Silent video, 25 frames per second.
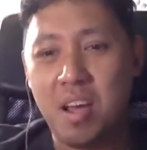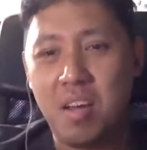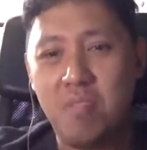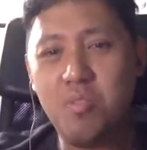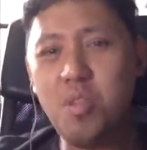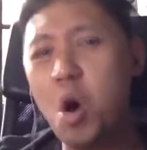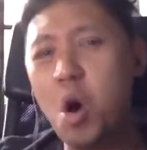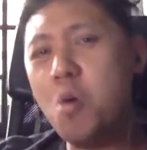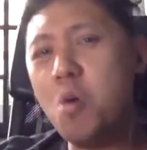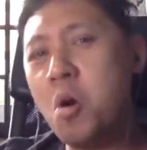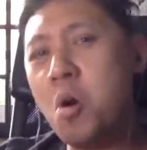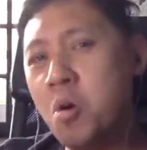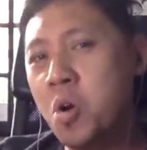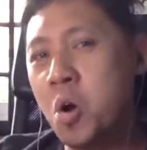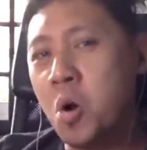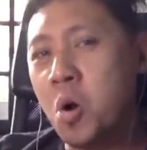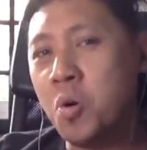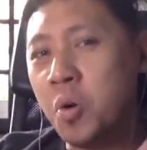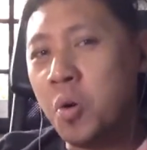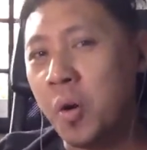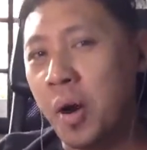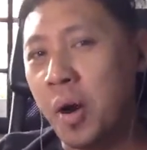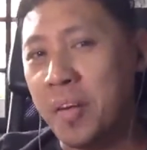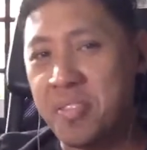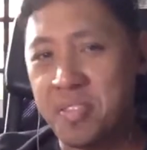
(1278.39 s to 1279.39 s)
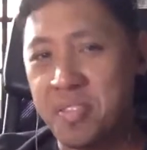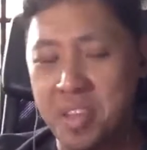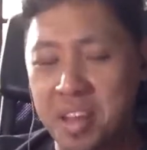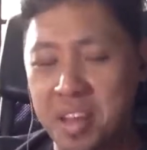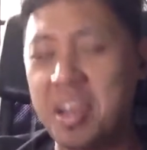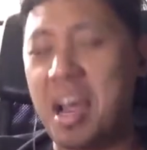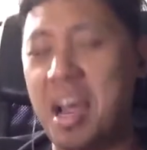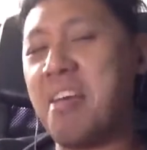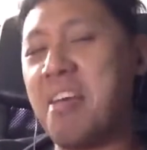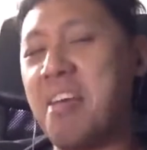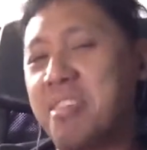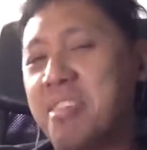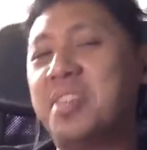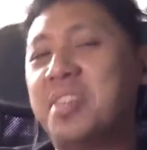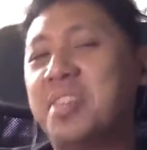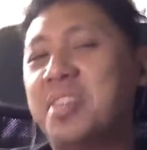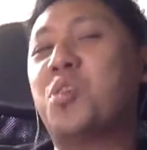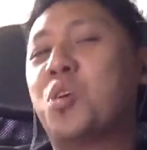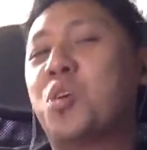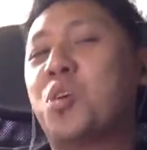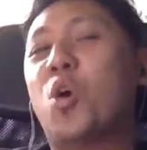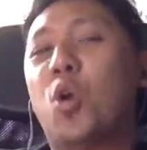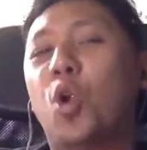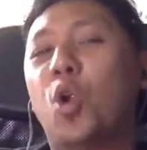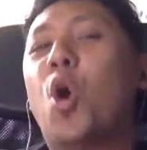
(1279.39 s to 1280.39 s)
No, no, no, no. I think it's
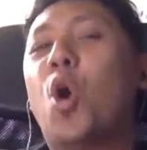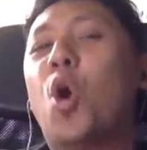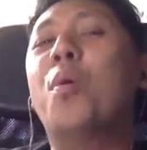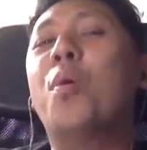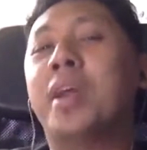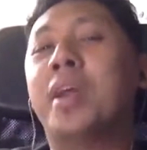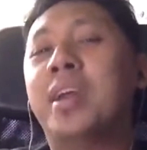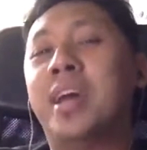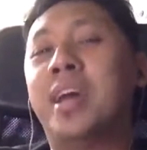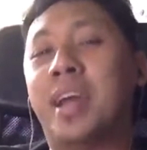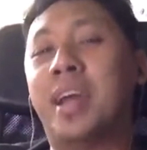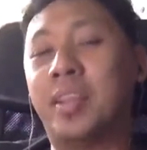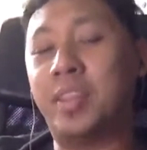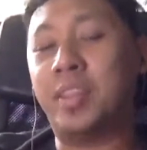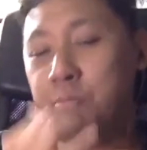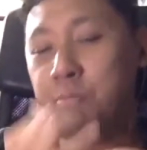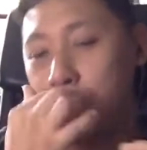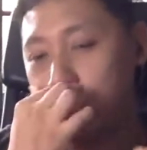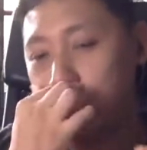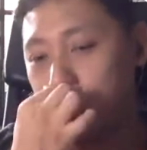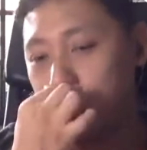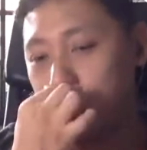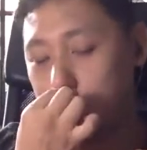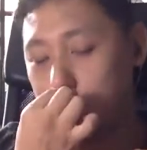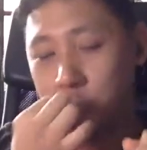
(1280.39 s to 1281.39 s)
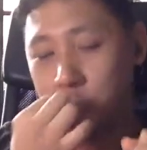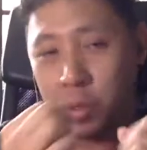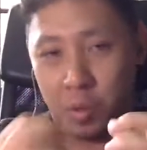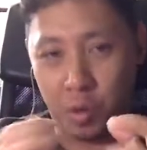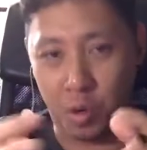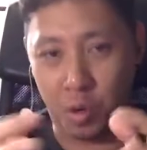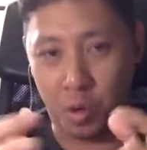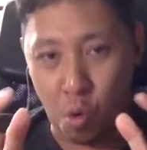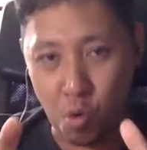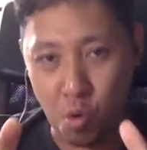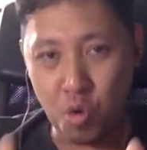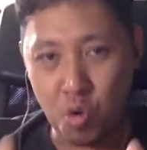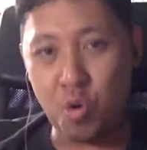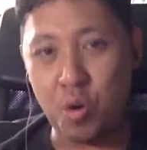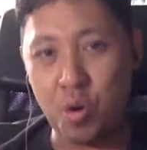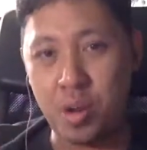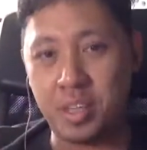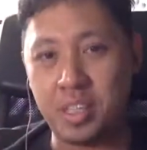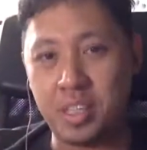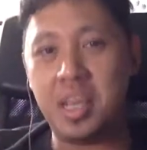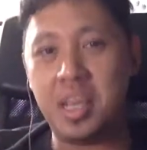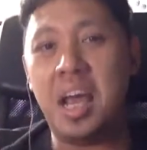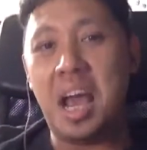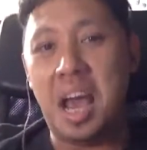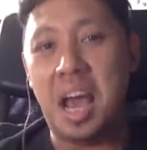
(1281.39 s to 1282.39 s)
going to go lower than that. I think people are going to go
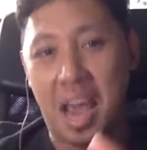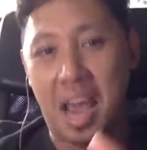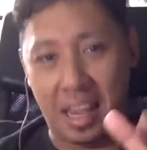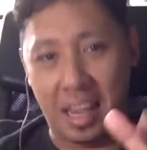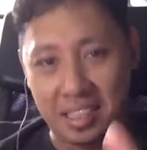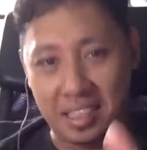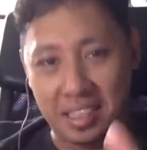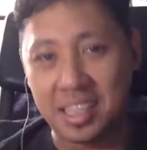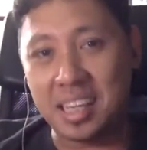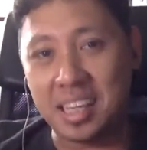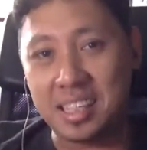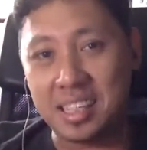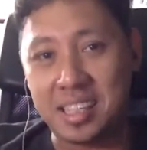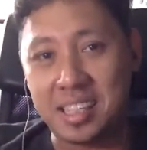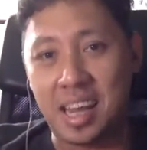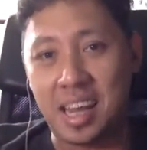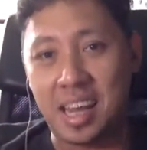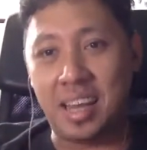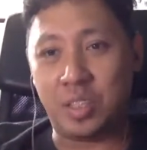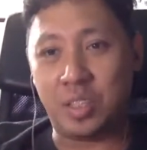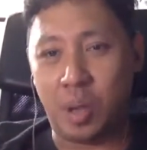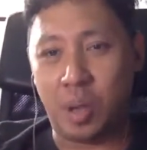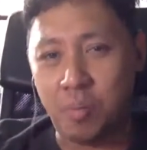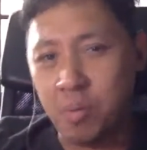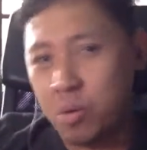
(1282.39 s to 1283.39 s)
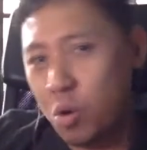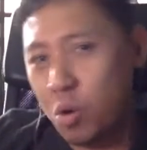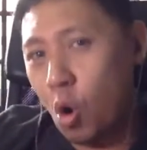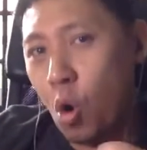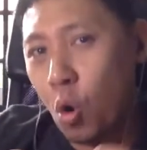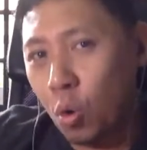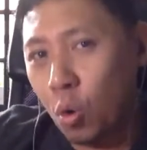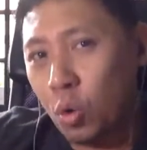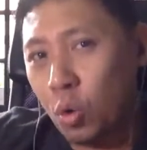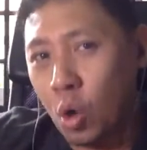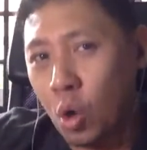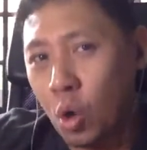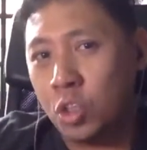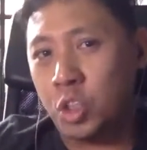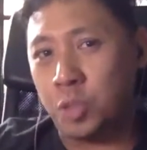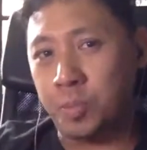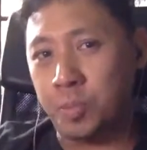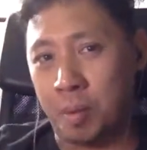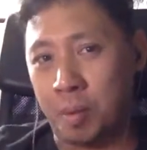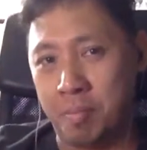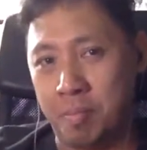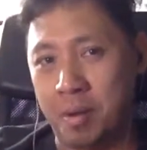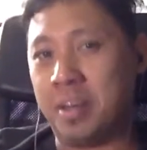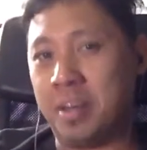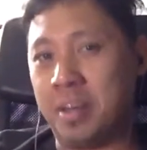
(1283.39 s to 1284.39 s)
crazy and start selling. So I'm going to hold on to
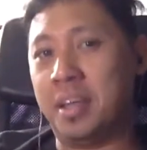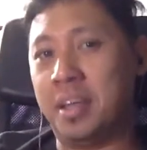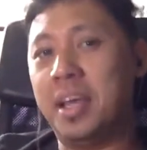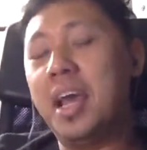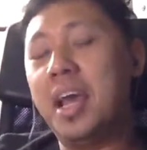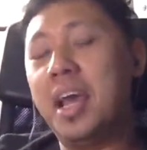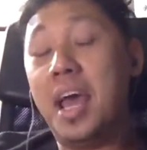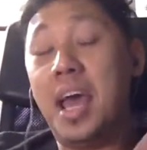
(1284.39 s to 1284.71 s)
my money.